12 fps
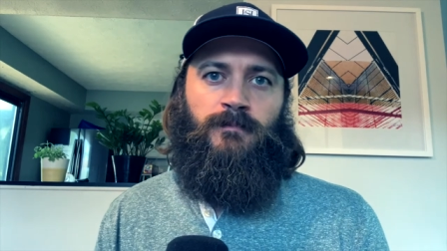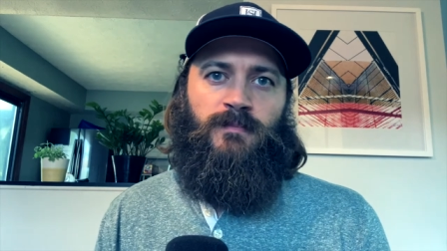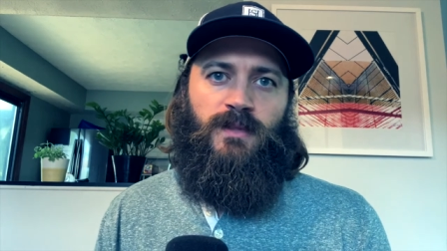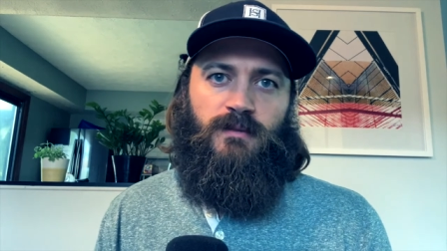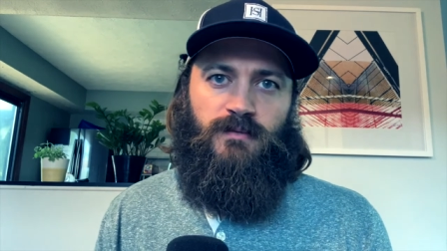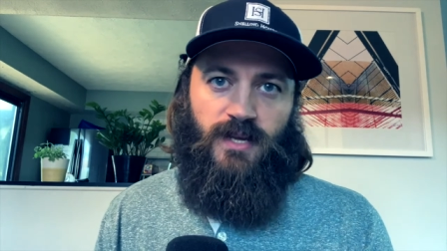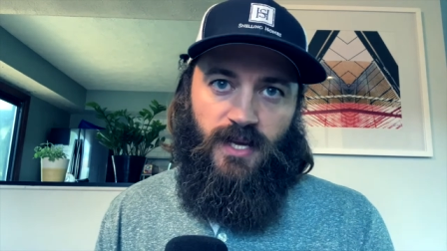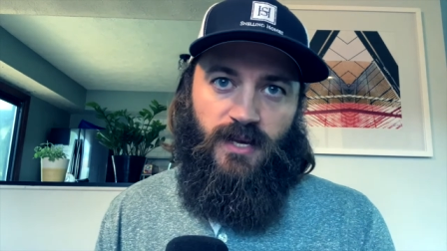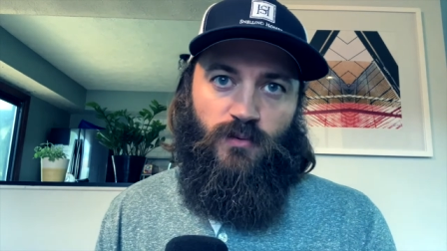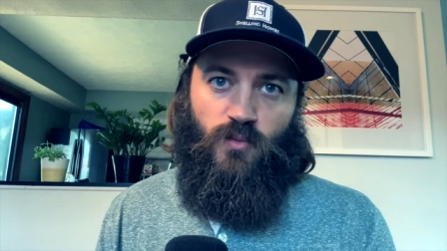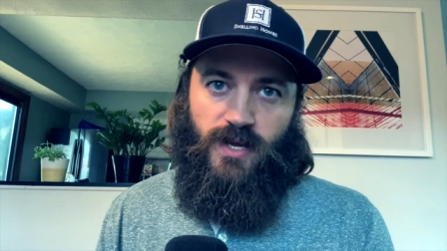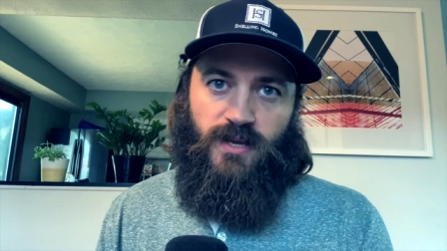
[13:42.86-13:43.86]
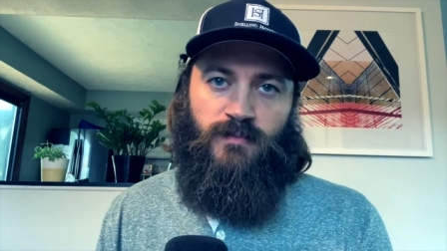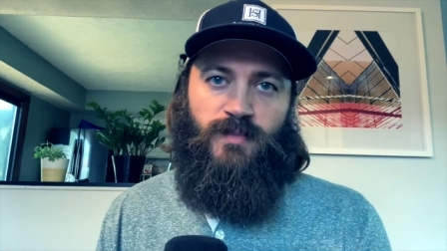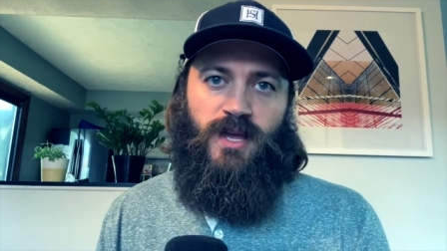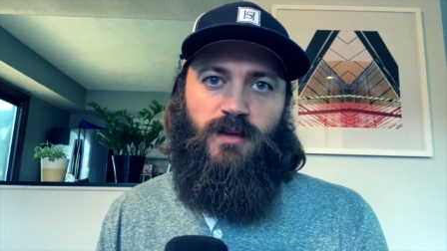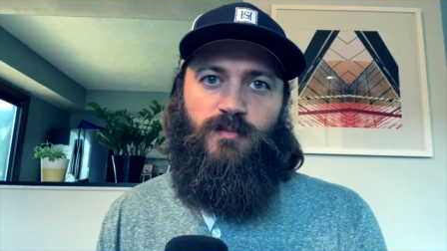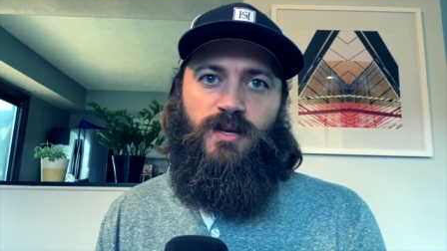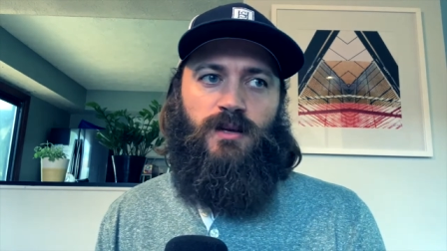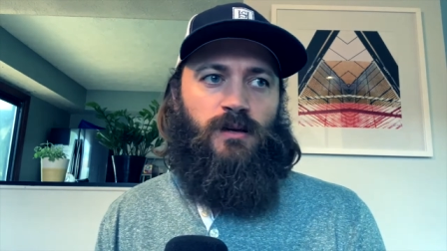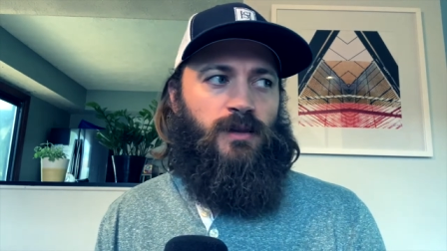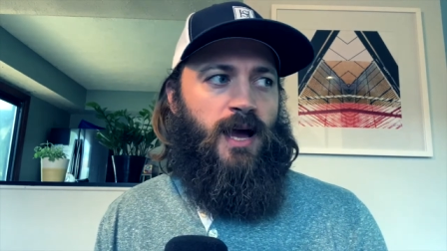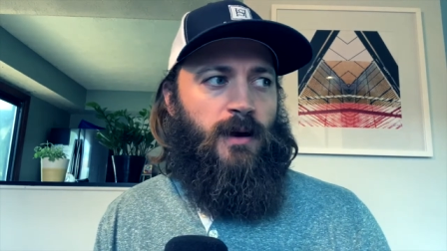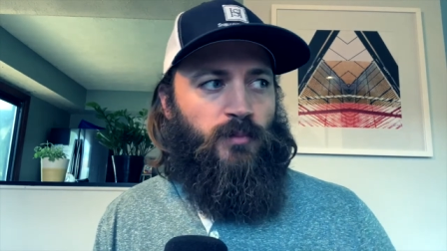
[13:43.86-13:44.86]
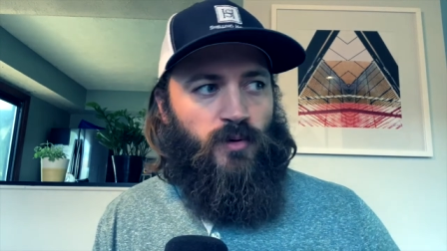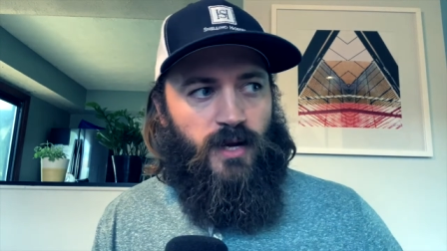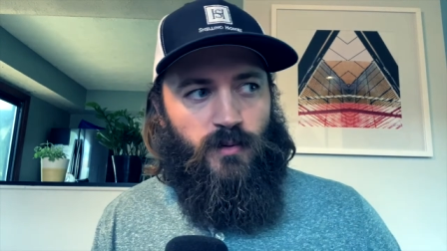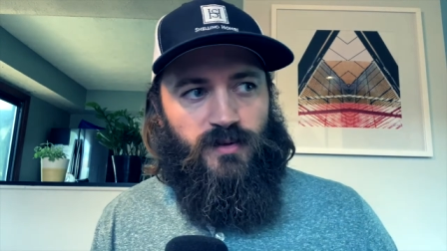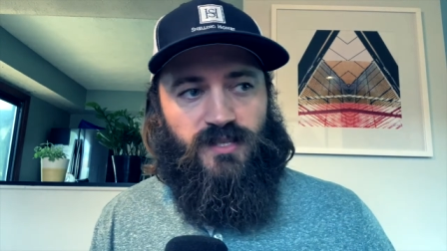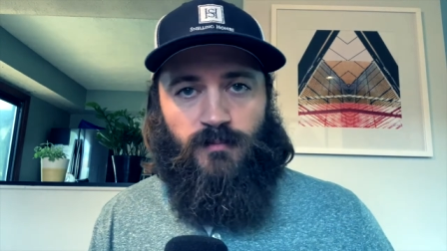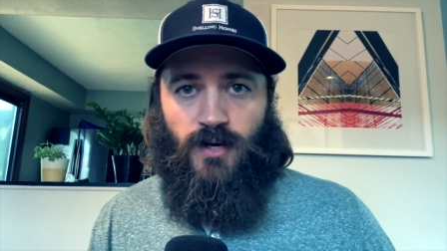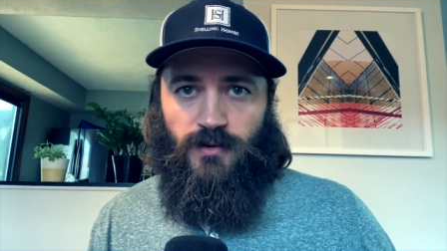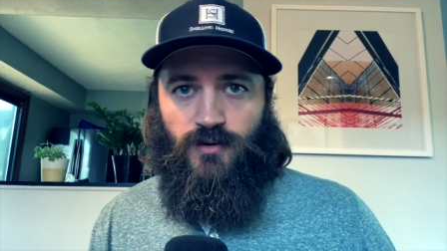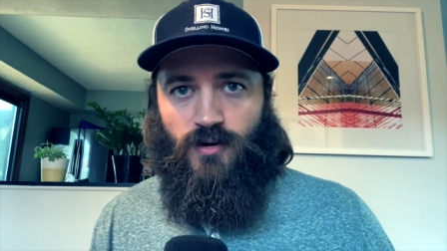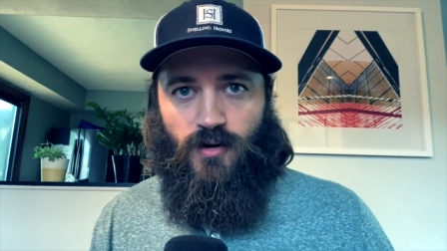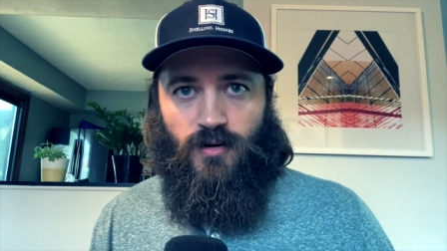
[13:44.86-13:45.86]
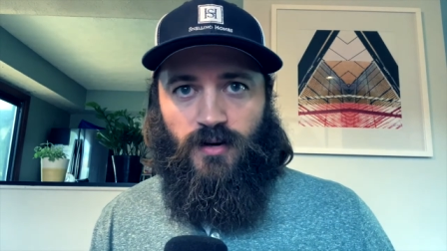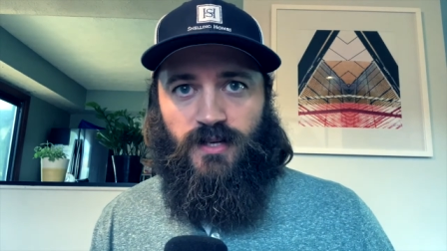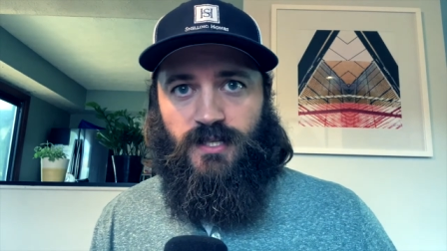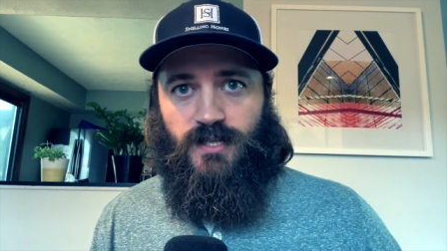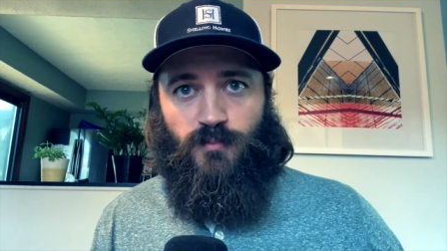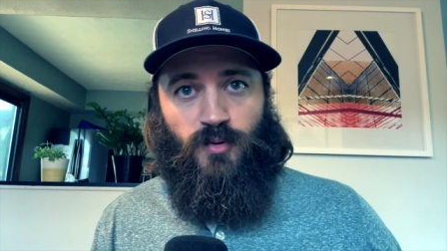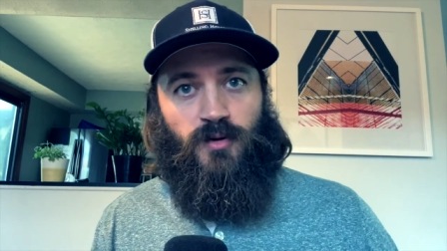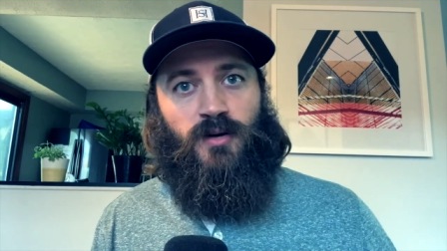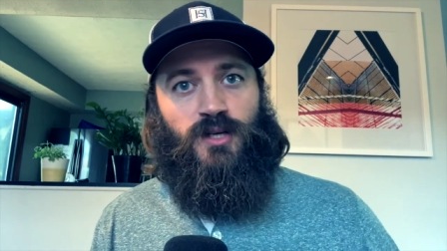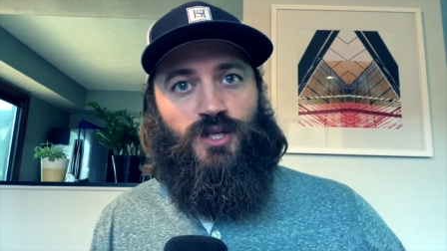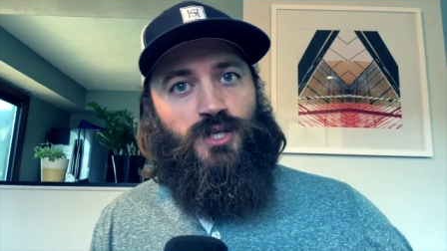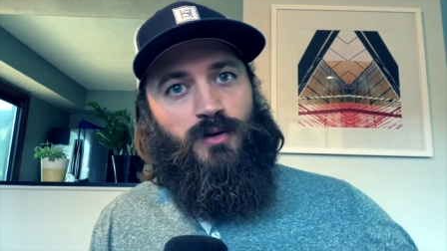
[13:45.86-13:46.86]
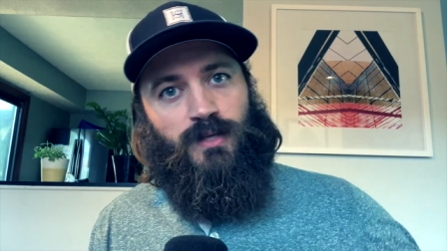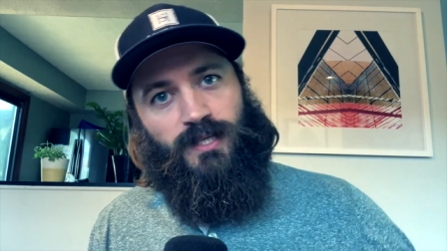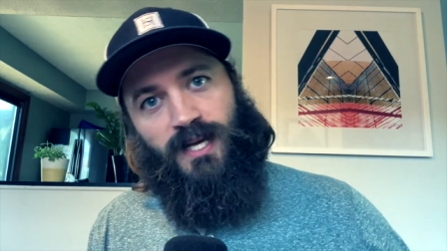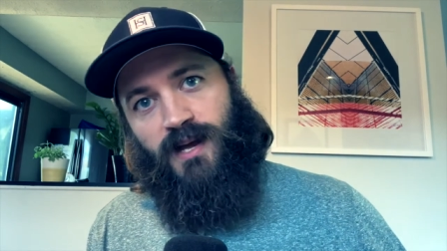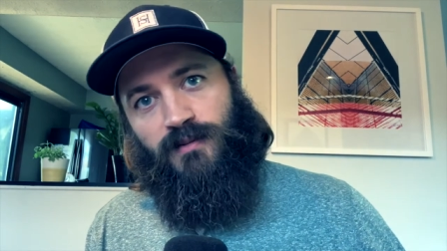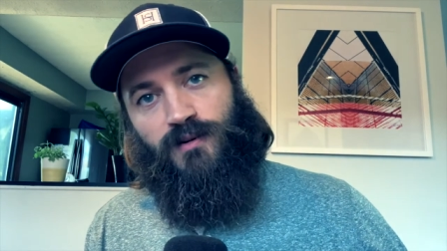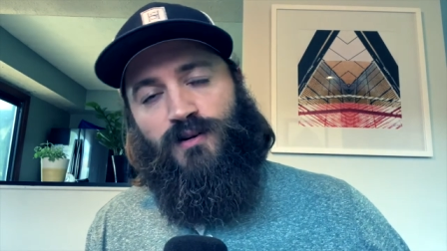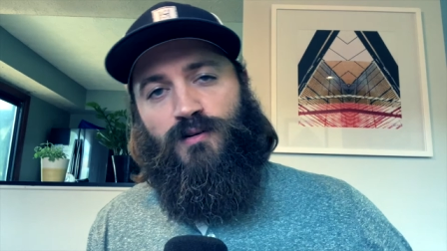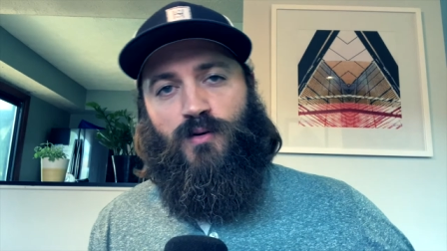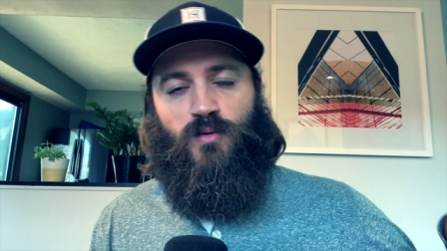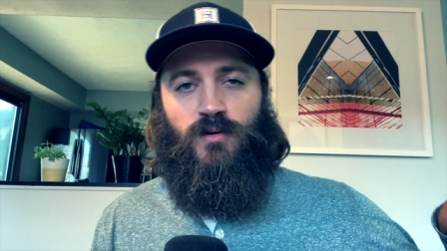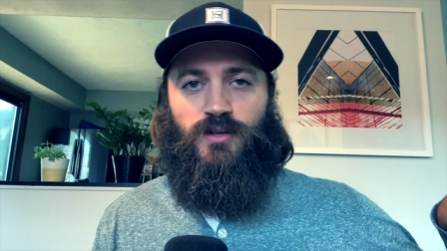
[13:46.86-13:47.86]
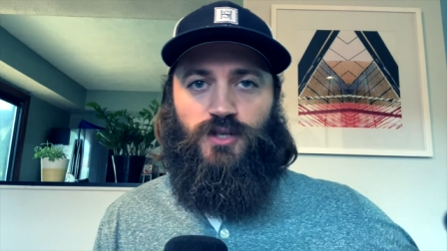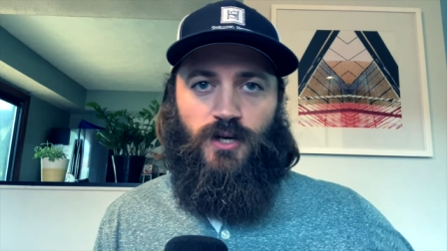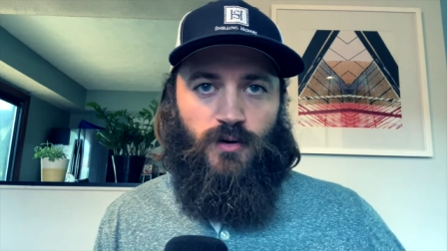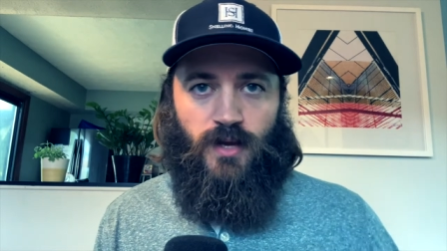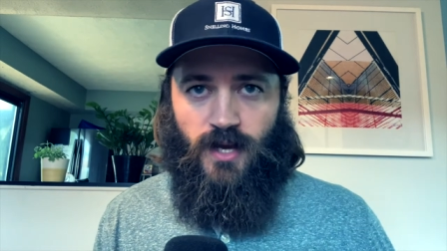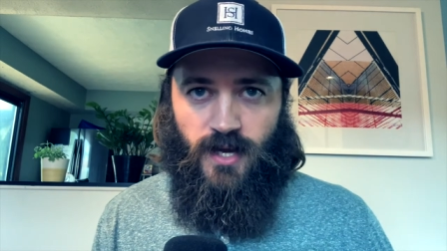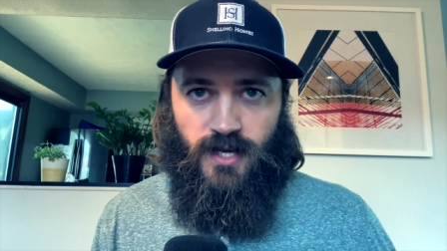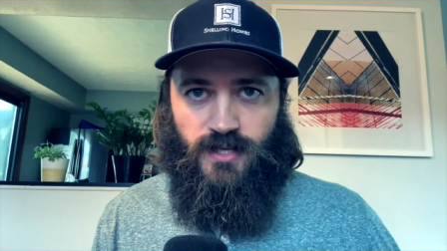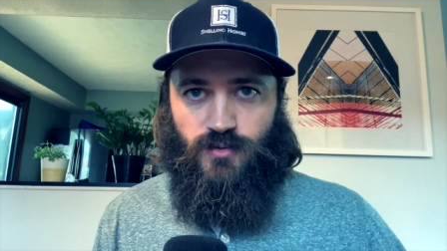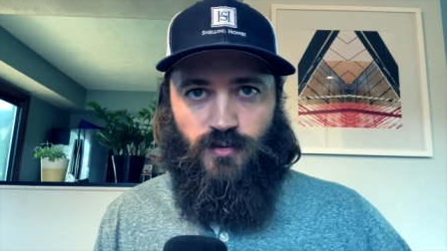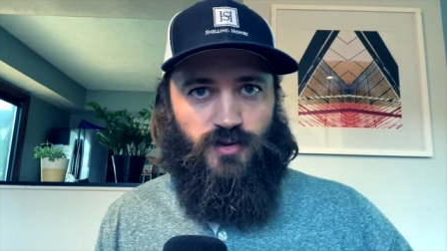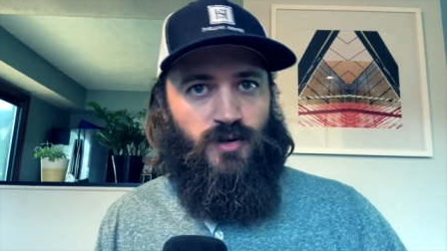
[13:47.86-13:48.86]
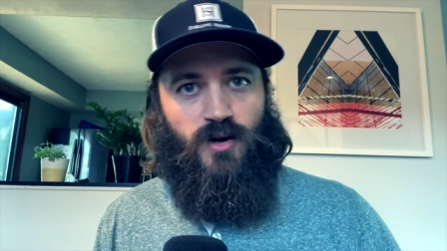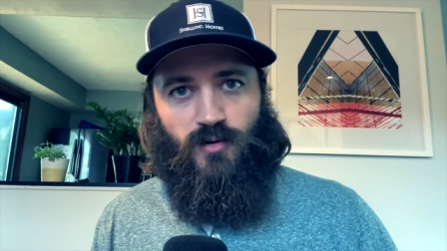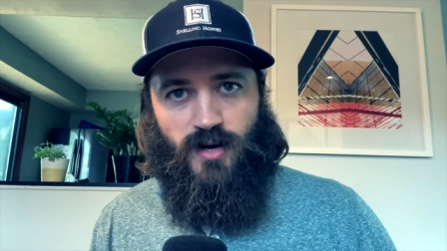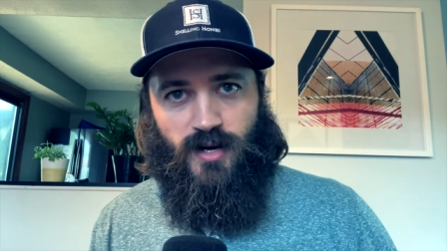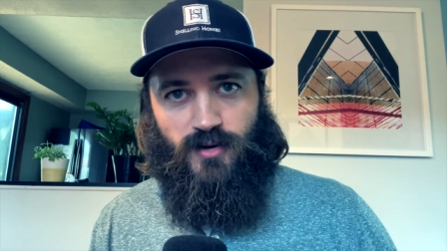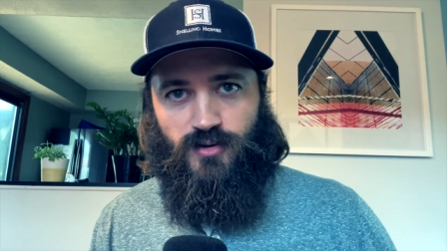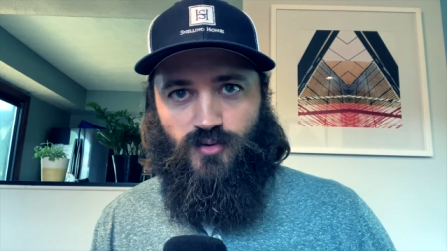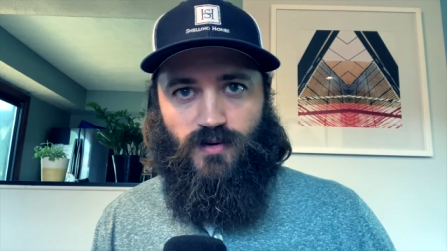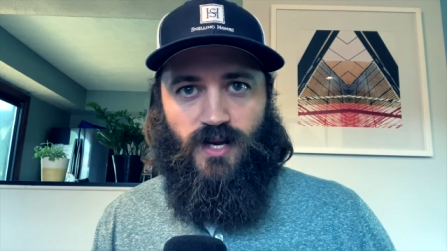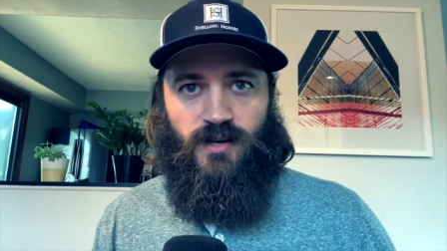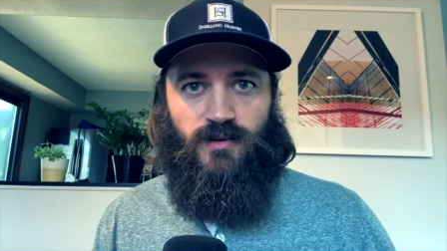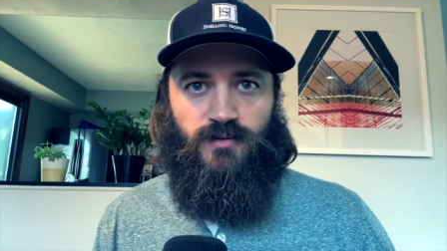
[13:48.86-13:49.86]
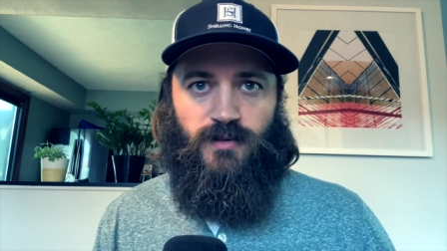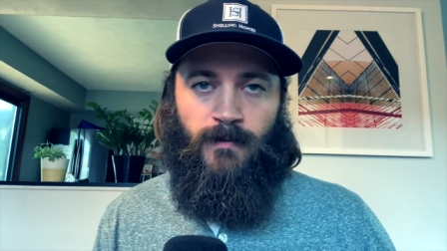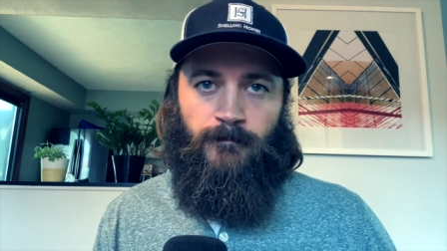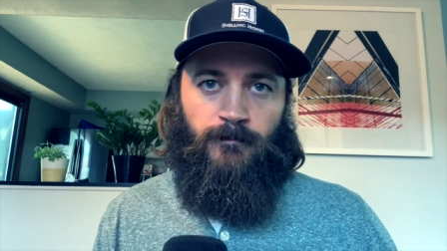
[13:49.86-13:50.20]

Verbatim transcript: then we can maybe collaborate with some other artists and put on a show together or a showcase or a songwriters round.